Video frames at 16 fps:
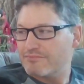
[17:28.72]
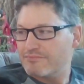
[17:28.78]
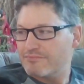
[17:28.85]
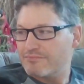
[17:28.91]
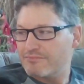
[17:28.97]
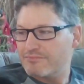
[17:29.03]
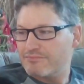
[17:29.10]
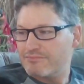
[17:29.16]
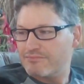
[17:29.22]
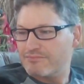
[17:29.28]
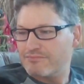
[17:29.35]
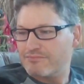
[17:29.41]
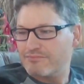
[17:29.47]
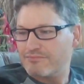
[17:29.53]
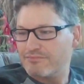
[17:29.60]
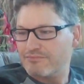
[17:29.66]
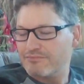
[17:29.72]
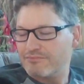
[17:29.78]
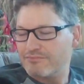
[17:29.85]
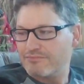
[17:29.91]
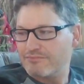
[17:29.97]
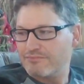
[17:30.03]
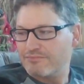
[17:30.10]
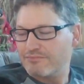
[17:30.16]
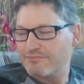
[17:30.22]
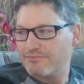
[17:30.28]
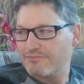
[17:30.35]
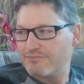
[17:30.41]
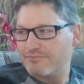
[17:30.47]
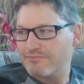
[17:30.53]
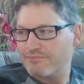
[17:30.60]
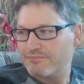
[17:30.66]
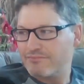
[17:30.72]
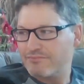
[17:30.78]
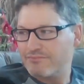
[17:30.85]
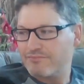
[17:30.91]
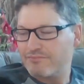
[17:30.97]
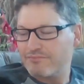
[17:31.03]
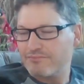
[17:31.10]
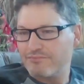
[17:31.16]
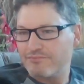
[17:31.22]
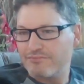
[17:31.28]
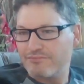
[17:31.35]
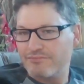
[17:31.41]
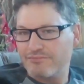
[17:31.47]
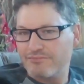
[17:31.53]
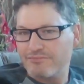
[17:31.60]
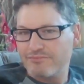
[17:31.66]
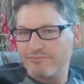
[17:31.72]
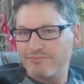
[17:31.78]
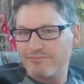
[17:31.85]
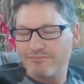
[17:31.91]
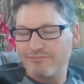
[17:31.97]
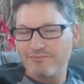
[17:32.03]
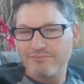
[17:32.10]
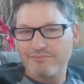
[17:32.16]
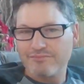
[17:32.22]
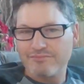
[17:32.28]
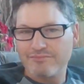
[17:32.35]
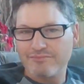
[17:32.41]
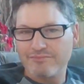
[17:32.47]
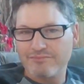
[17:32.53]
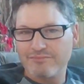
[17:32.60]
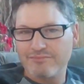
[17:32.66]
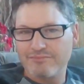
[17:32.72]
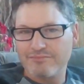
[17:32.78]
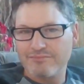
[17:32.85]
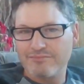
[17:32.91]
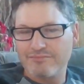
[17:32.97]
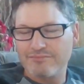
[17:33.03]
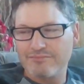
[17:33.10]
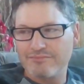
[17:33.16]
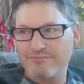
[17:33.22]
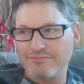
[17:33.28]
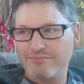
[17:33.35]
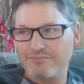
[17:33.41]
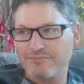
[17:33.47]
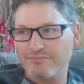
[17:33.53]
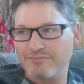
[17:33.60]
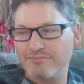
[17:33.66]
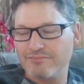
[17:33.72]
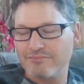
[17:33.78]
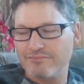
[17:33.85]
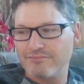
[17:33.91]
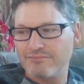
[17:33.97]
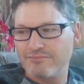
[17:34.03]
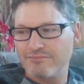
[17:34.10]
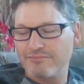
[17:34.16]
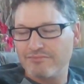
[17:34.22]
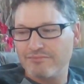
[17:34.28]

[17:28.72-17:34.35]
No words are spoken by the person on screen.